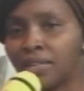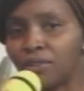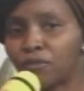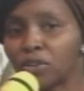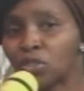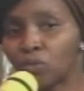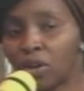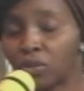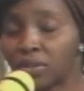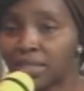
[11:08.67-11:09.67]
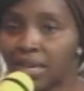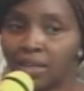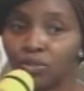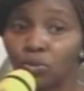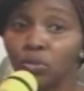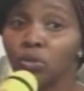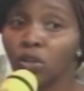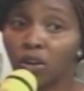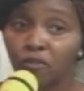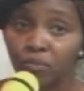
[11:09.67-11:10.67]
The first one, Osea, do
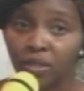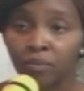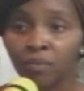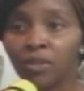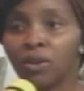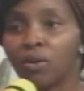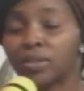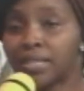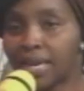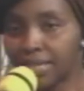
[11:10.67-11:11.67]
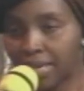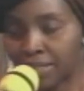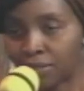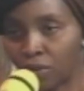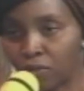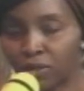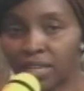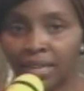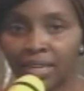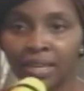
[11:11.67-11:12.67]
you love me? Osea, yes, no
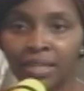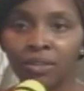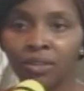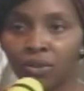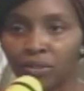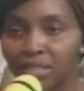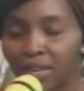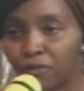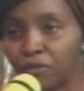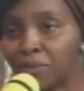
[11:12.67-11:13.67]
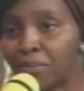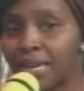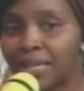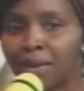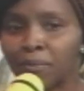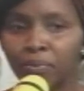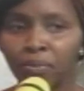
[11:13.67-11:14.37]
fully ananya. Osea, feed my lamb.